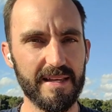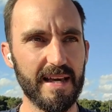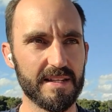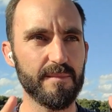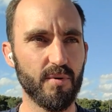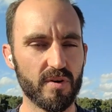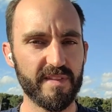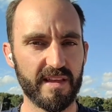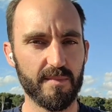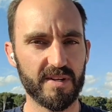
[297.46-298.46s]
And the important
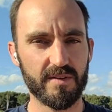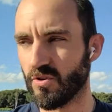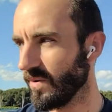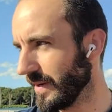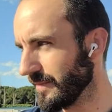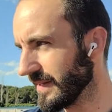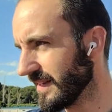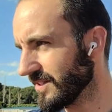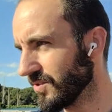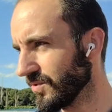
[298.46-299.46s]
thing about the warm-up is
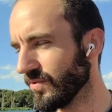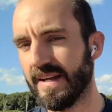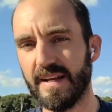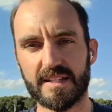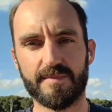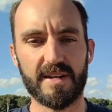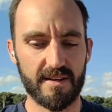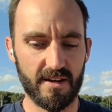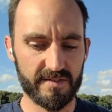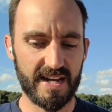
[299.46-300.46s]
that you spend a
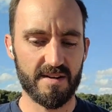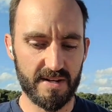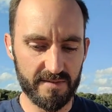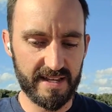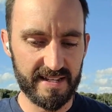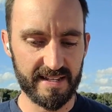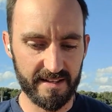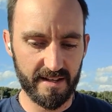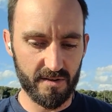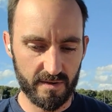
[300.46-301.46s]
lot of time now getting
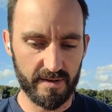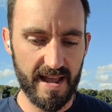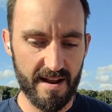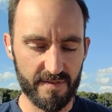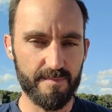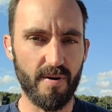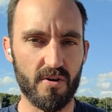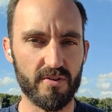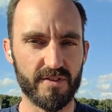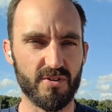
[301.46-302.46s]
every
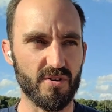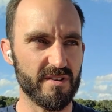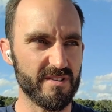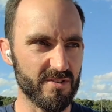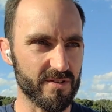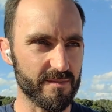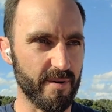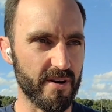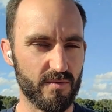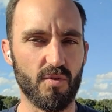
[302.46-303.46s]
part of your
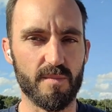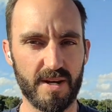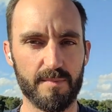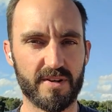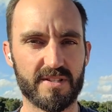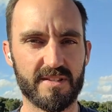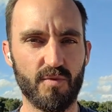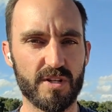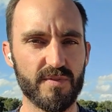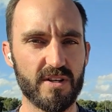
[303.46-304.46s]
body warmed up, because
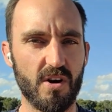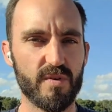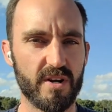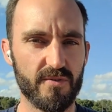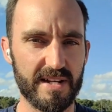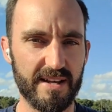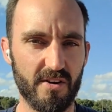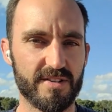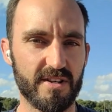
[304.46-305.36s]
once we go really hard.